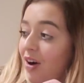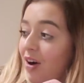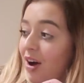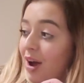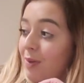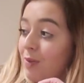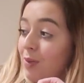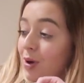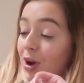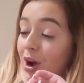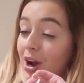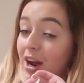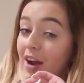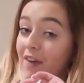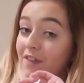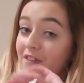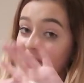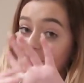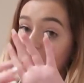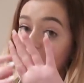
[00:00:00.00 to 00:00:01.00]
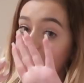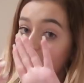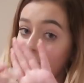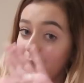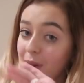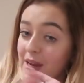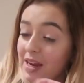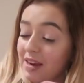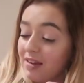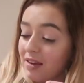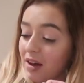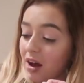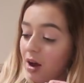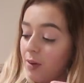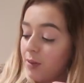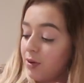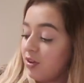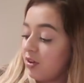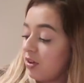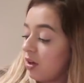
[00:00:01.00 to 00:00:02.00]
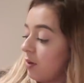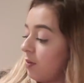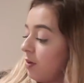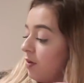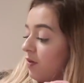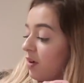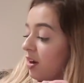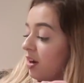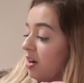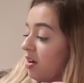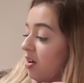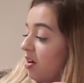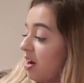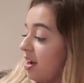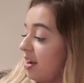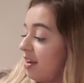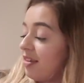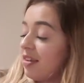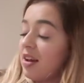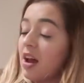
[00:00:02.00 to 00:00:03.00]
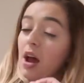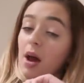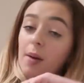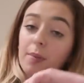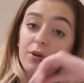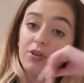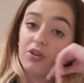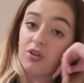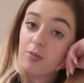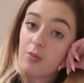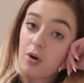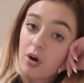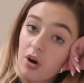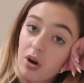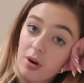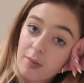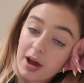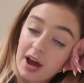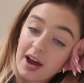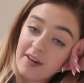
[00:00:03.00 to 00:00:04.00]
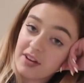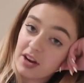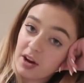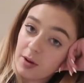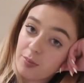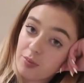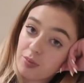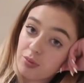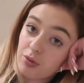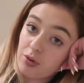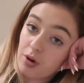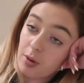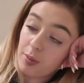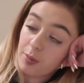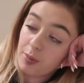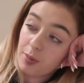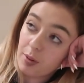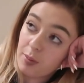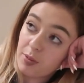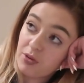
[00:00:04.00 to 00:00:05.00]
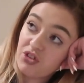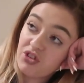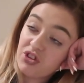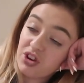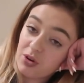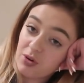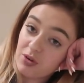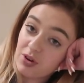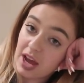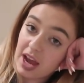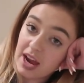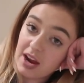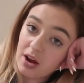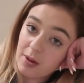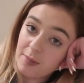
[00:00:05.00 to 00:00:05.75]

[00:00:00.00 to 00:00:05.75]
We're going out for dinner at Pizza Hut, which is going to be really nice, but tomorrow I'm having a proper chill day.